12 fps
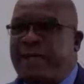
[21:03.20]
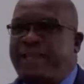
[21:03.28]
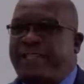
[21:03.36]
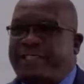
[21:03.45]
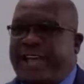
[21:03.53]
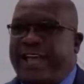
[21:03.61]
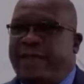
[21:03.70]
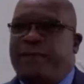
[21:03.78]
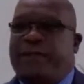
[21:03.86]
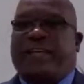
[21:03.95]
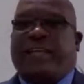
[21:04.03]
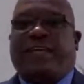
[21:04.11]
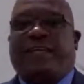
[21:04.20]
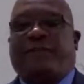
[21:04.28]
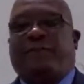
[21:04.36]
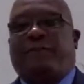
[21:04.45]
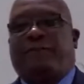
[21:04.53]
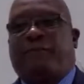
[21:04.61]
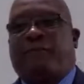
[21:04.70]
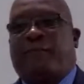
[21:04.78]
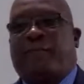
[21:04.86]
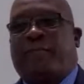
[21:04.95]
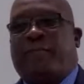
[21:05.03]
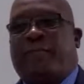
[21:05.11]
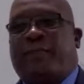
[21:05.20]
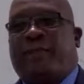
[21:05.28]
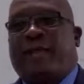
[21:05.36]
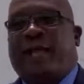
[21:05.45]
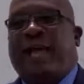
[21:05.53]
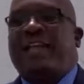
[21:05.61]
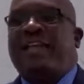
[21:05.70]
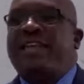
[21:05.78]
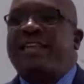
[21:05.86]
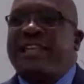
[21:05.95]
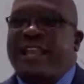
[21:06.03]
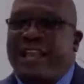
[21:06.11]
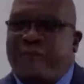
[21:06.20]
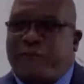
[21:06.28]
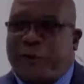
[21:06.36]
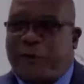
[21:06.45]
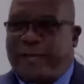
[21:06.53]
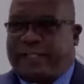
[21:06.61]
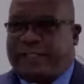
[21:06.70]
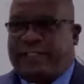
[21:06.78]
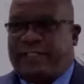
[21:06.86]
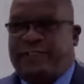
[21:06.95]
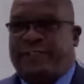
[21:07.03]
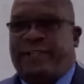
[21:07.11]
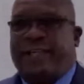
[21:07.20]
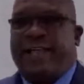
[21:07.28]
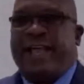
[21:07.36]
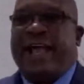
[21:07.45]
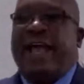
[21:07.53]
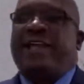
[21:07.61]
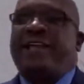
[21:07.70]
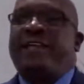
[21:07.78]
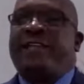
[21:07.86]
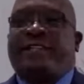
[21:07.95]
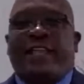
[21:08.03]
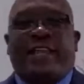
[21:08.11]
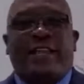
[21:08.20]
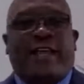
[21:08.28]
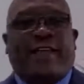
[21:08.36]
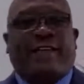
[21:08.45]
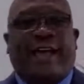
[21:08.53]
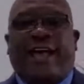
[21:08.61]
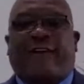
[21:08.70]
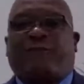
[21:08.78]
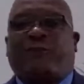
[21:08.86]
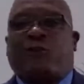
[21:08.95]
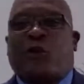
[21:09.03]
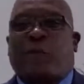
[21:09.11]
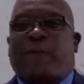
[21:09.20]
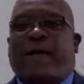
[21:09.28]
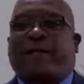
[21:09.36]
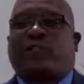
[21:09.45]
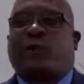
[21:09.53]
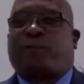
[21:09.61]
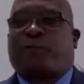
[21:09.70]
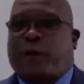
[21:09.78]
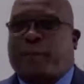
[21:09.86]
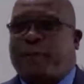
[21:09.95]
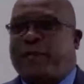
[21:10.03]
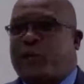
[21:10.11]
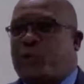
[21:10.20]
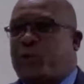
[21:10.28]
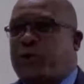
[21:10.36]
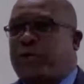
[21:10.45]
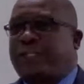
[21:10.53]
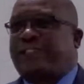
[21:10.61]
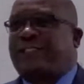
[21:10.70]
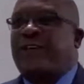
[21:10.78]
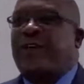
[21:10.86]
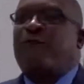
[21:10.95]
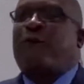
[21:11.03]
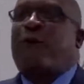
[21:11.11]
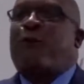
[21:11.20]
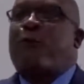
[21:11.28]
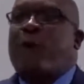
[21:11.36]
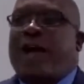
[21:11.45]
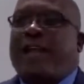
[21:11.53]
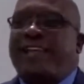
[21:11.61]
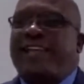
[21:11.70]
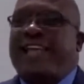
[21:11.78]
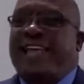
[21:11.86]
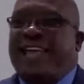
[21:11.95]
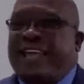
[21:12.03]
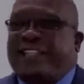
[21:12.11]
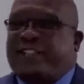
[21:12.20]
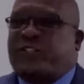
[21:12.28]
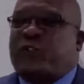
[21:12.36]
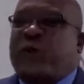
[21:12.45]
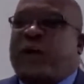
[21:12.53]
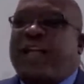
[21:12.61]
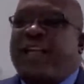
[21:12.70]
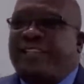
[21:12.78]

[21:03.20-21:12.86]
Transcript: and time again, and he delivered it. And he did not have to go back to Public Works for $1 extra.